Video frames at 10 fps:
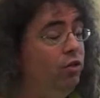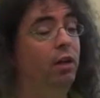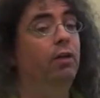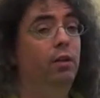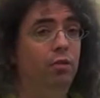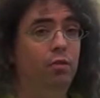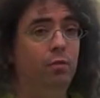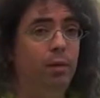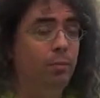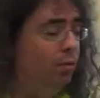generations
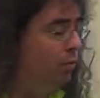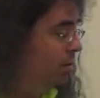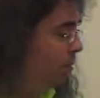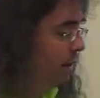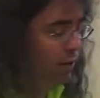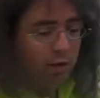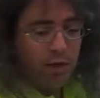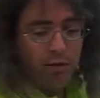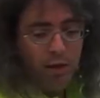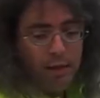of people who are playing
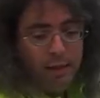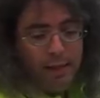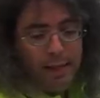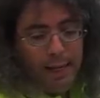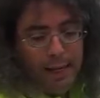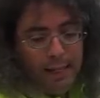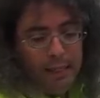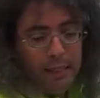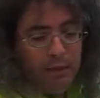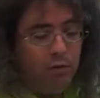jazz.
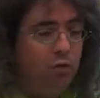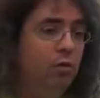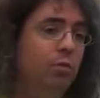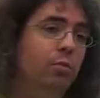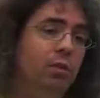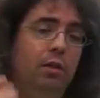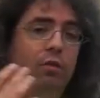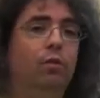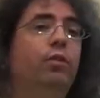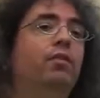And so you really,
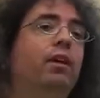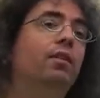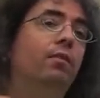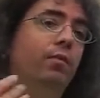so these kinds